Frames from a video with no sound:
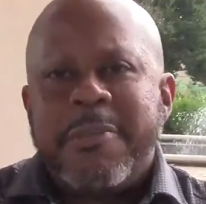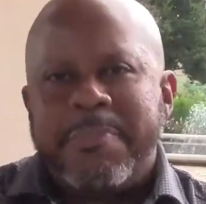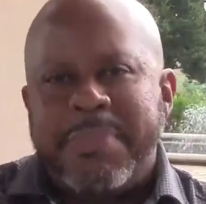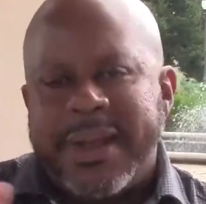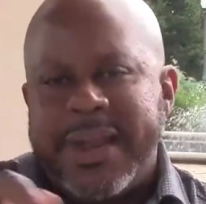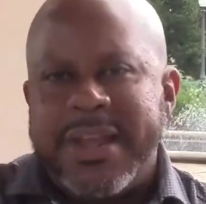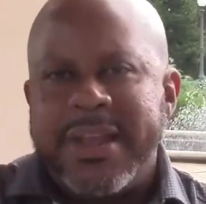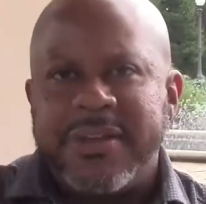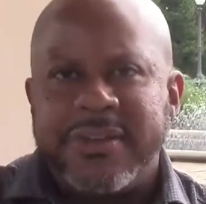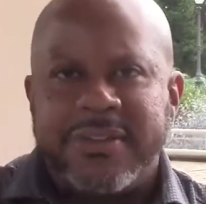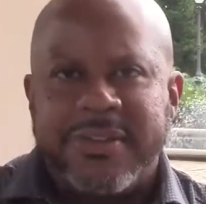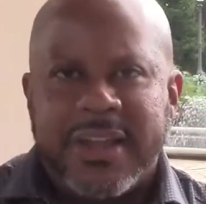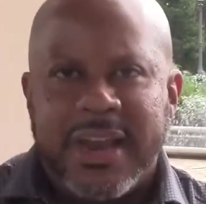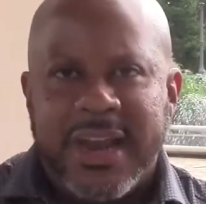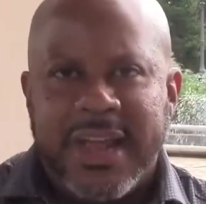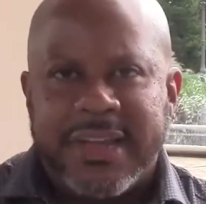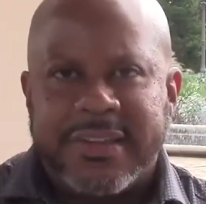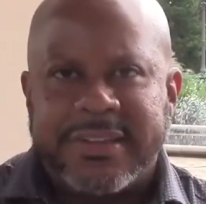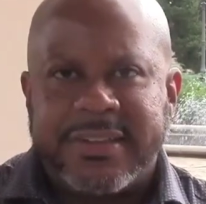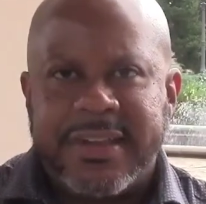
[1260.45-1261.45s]
But here's the
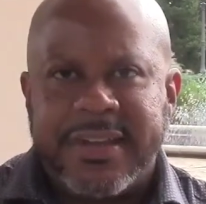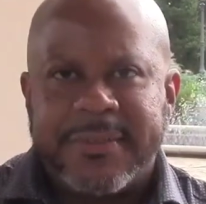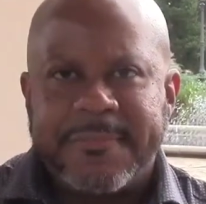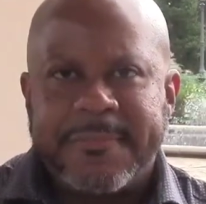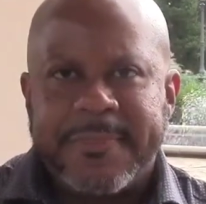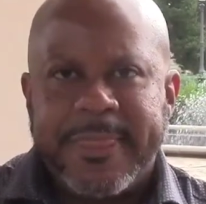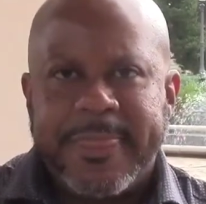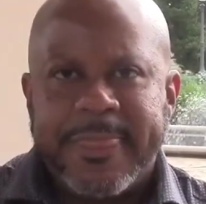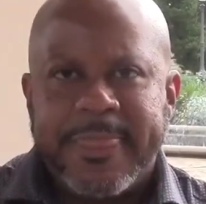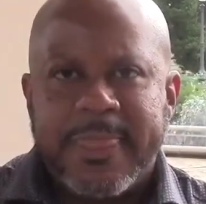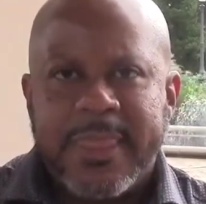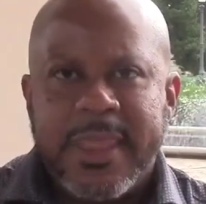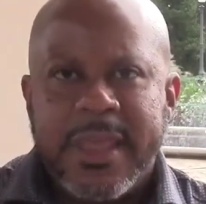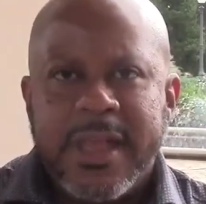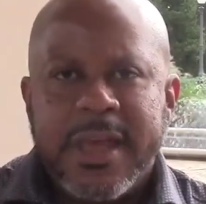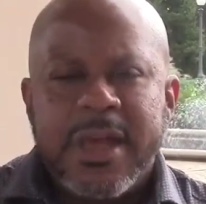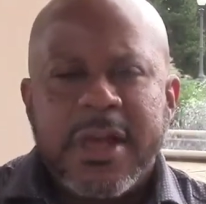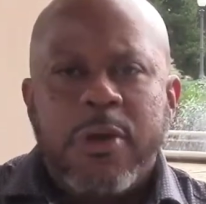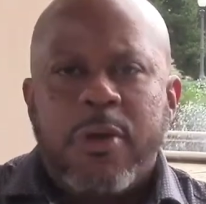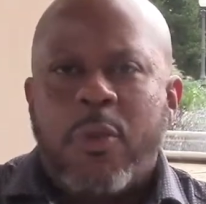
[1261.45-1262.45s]
lesson.
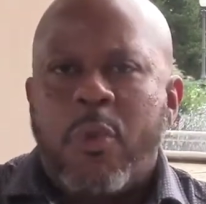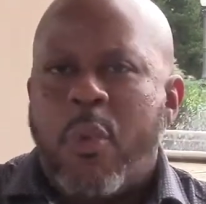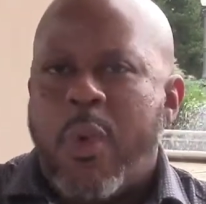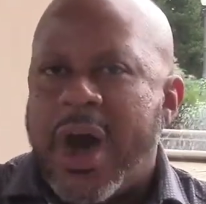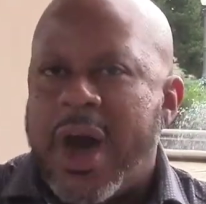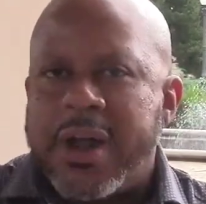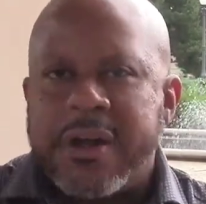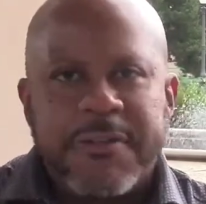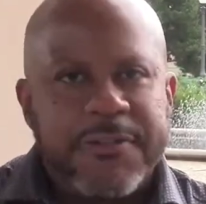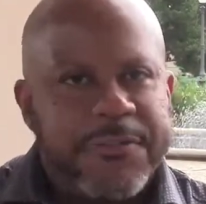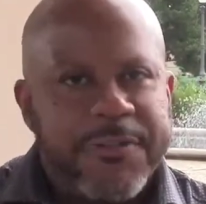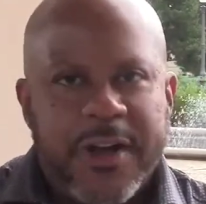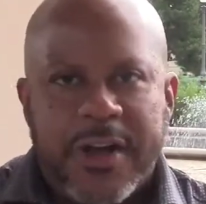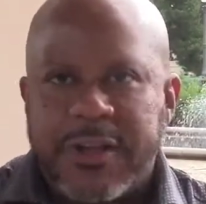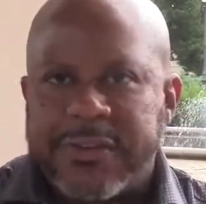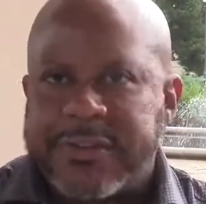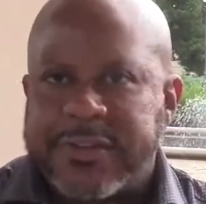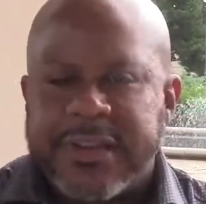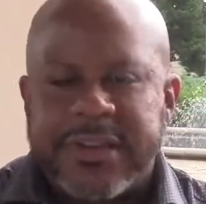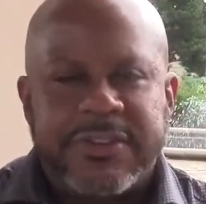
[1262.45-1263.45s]
Water
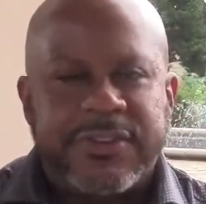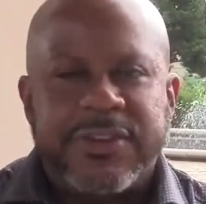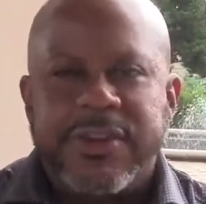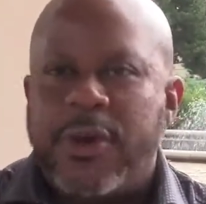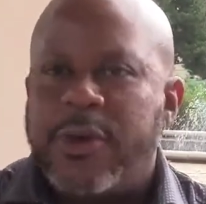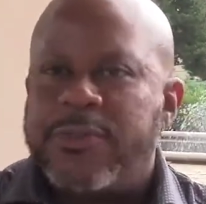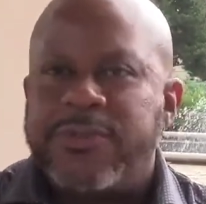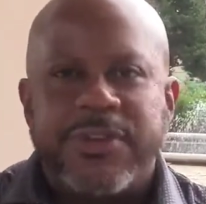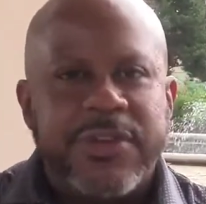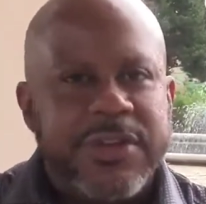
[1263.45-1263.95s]
faucets don't do